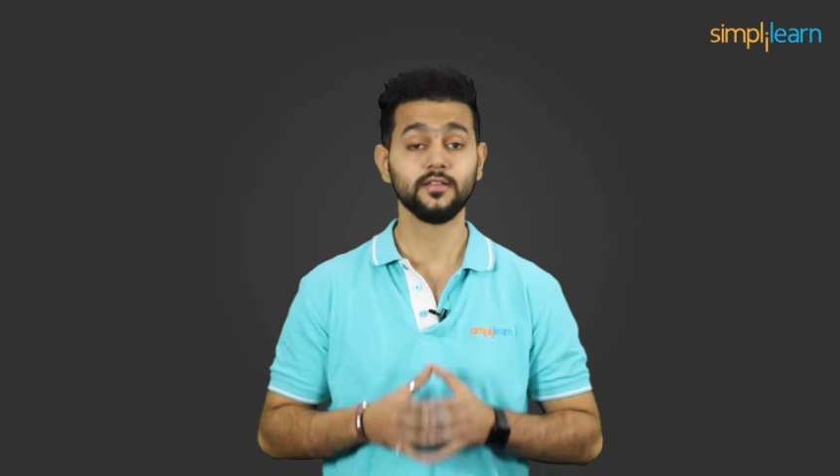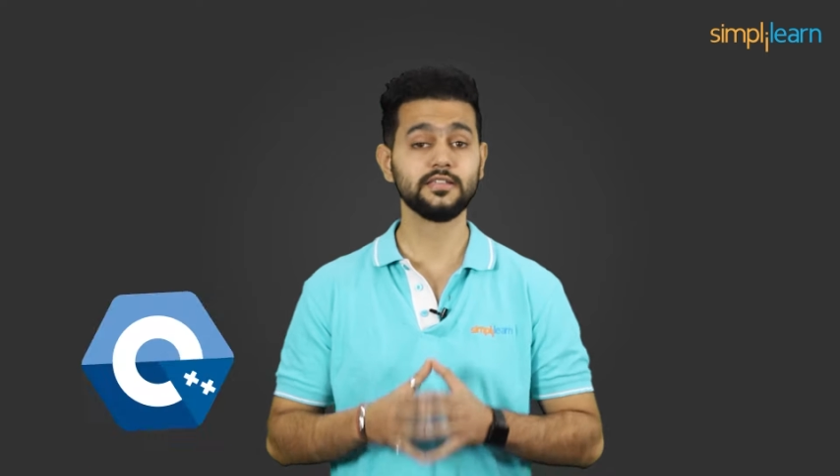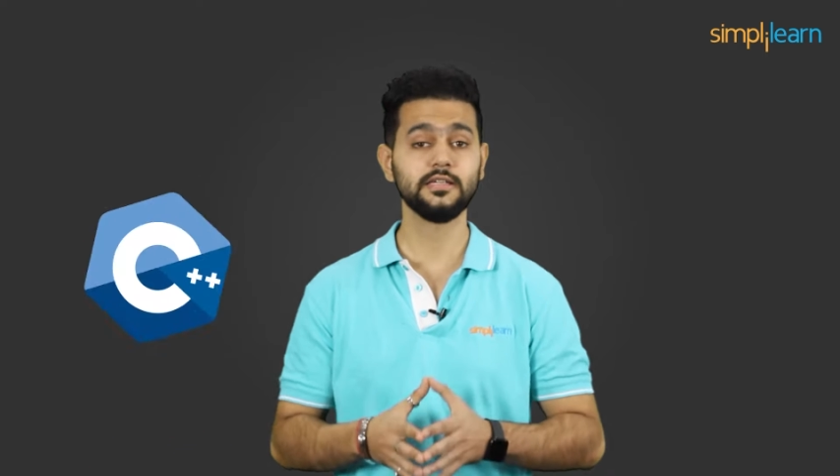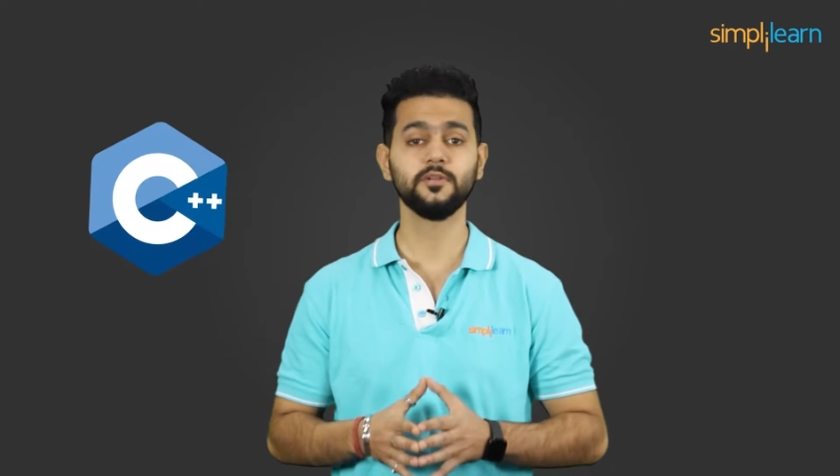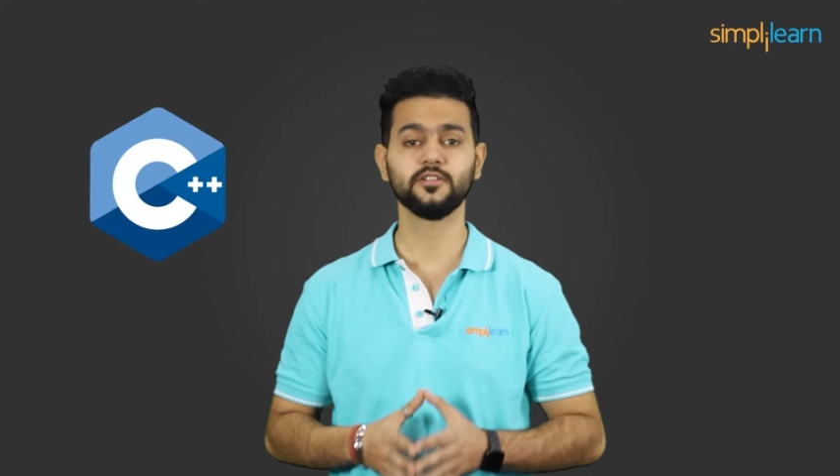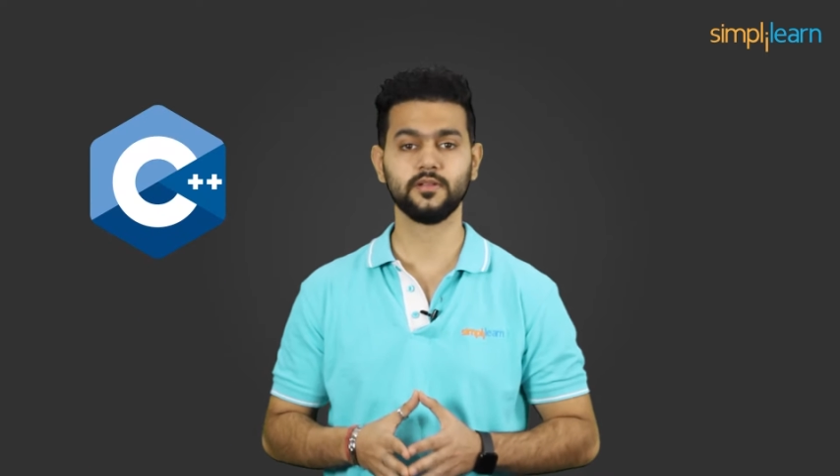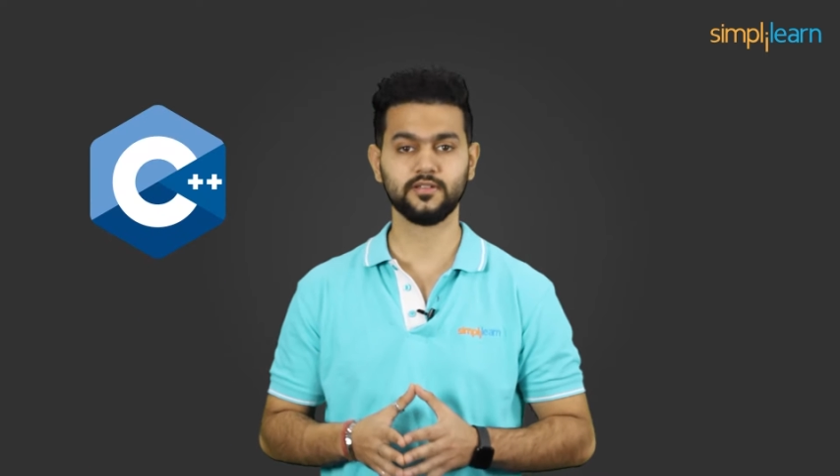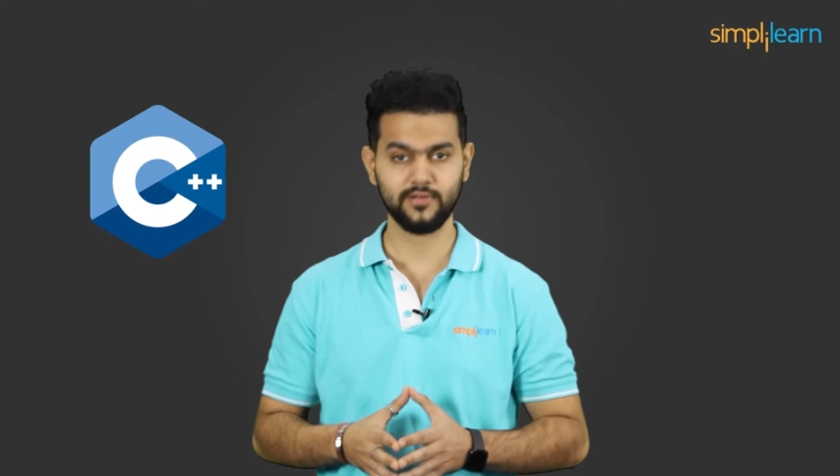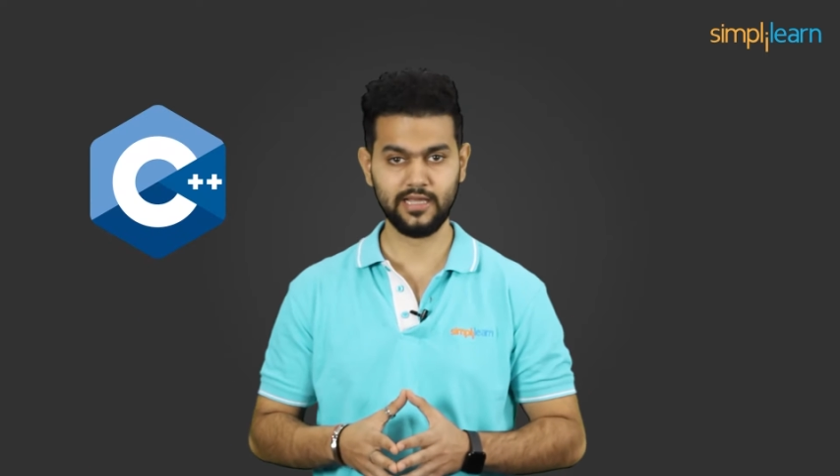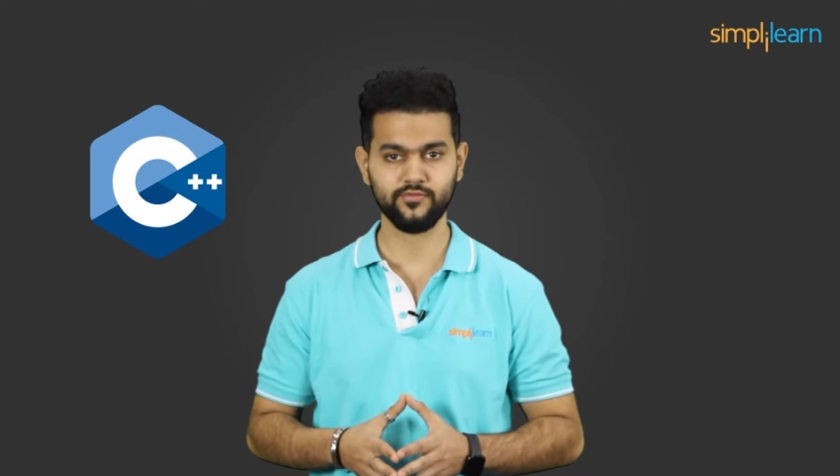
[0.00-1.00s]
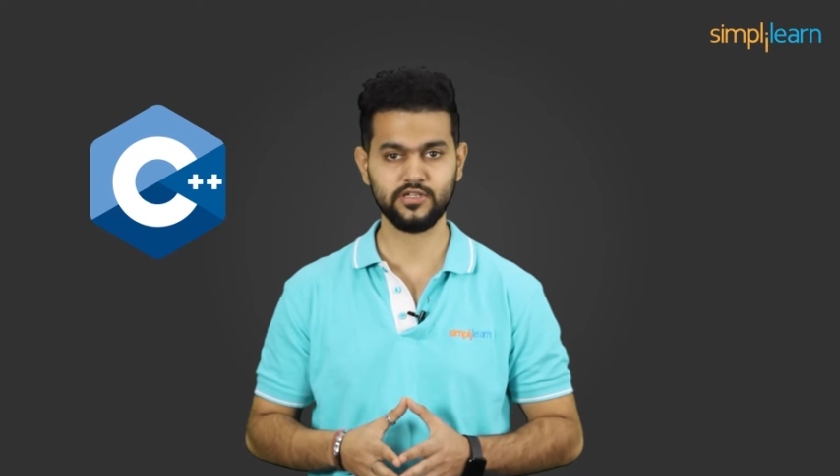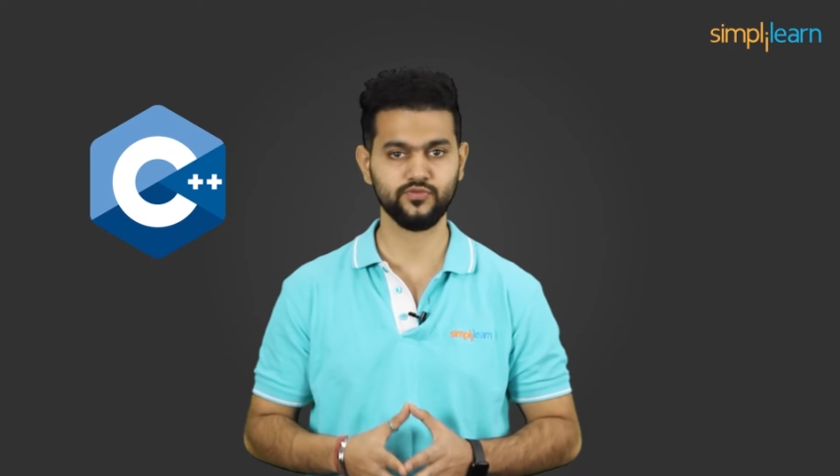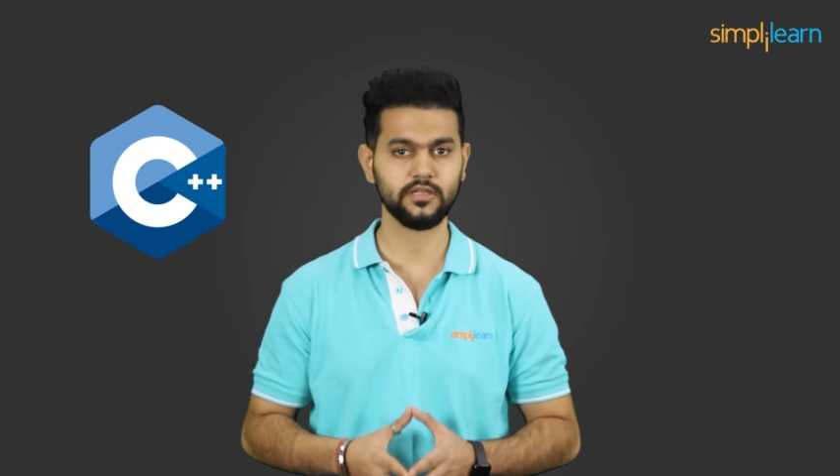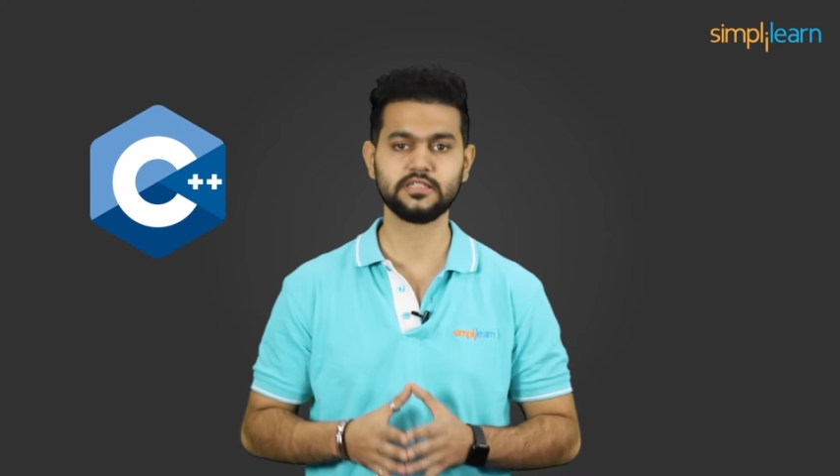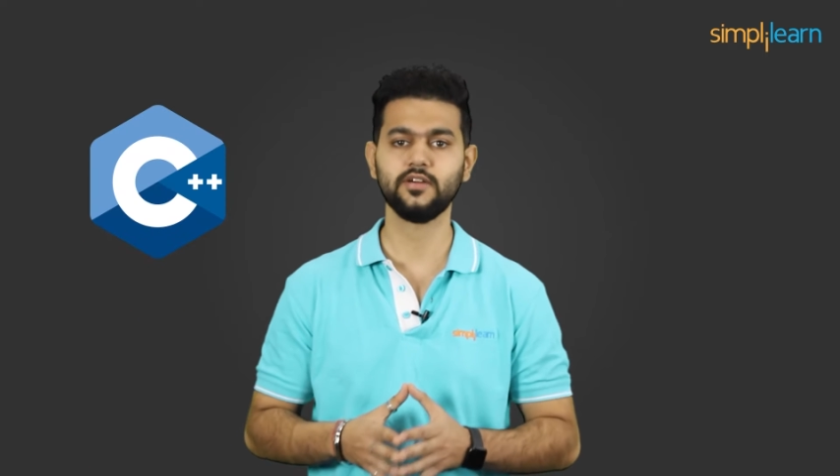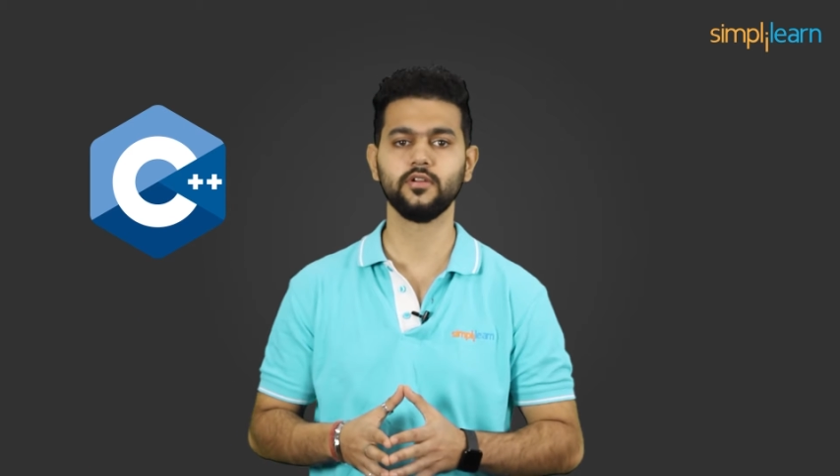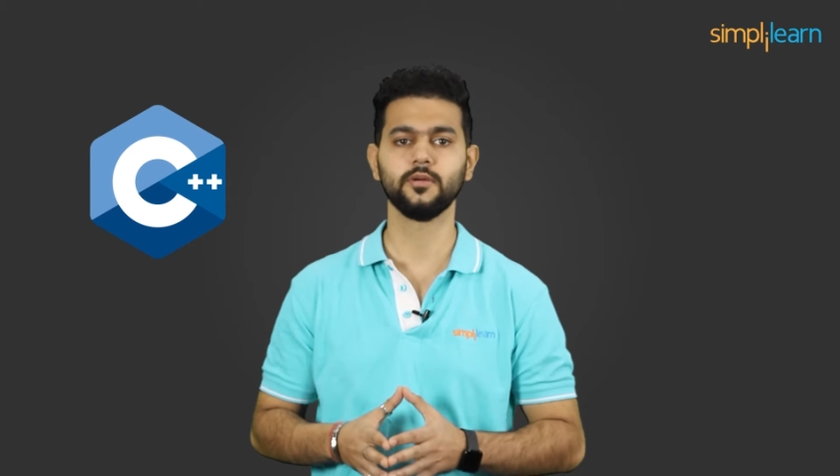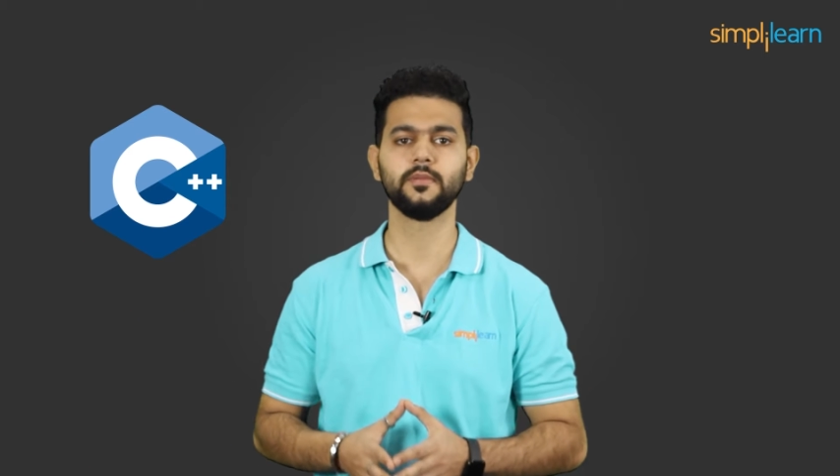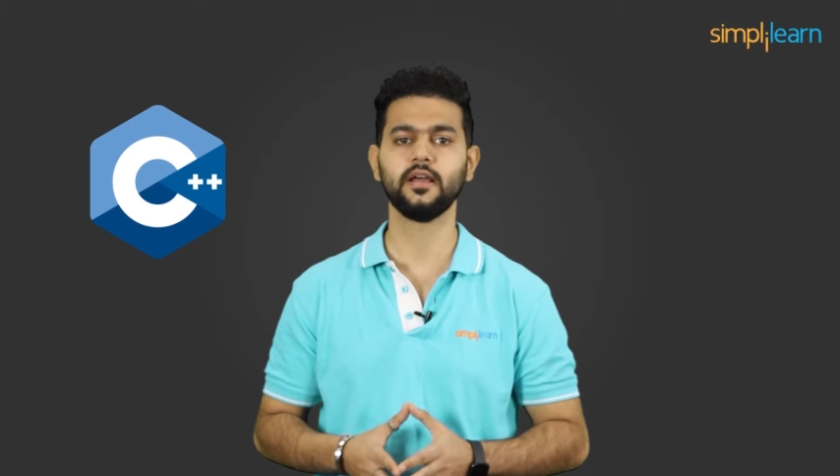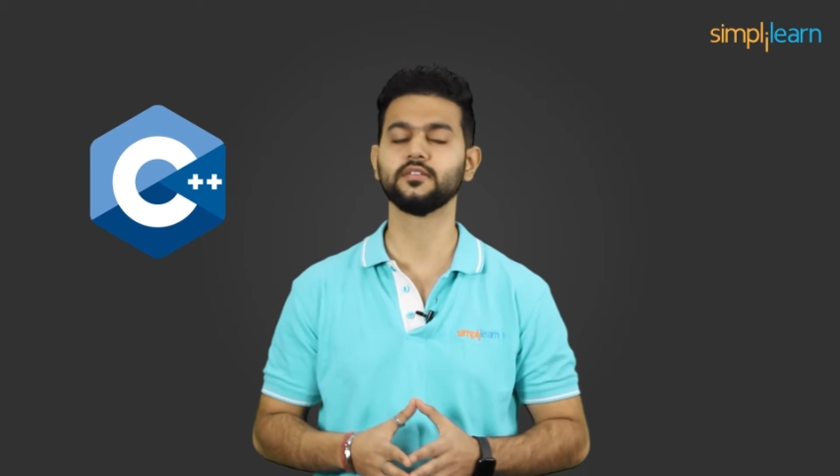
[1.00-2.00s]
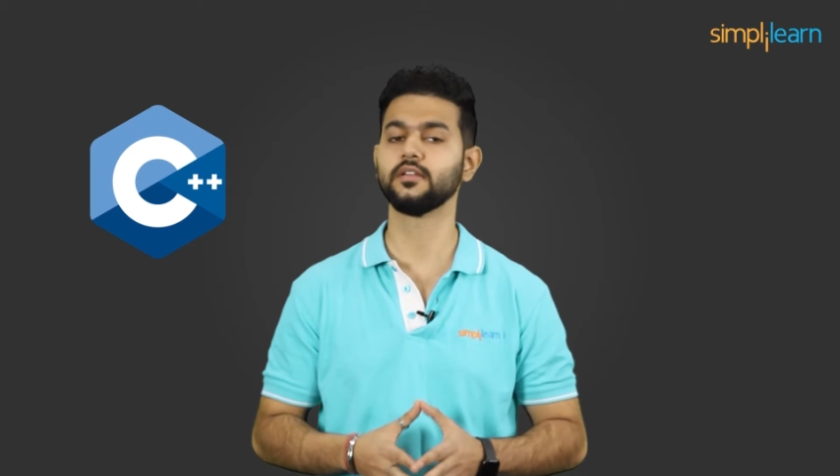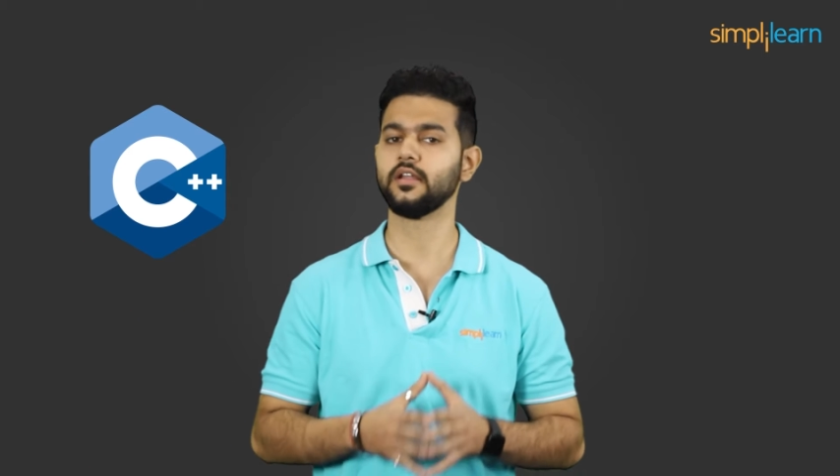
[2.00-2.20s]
C++ language was developed as an